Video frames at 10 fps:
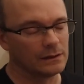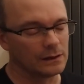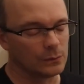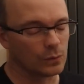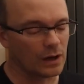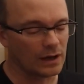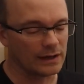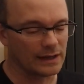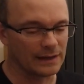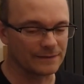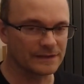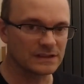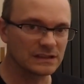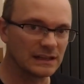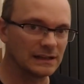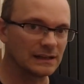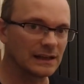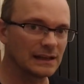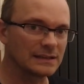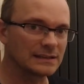What I have
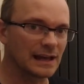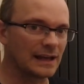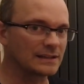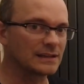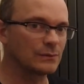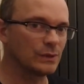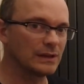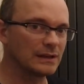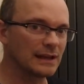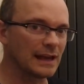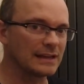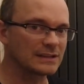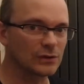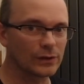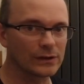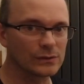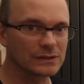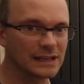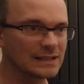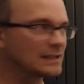seen is that we can get historical
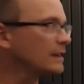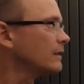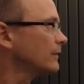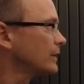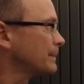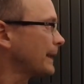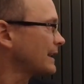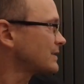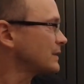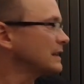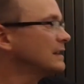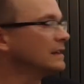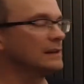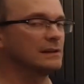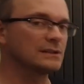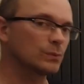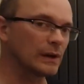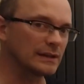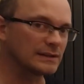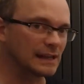data for the battery, as
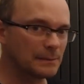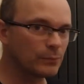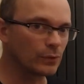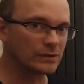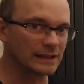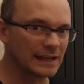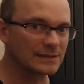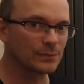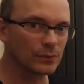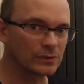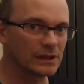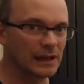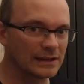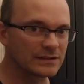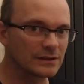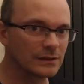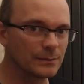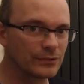well as import and export and solar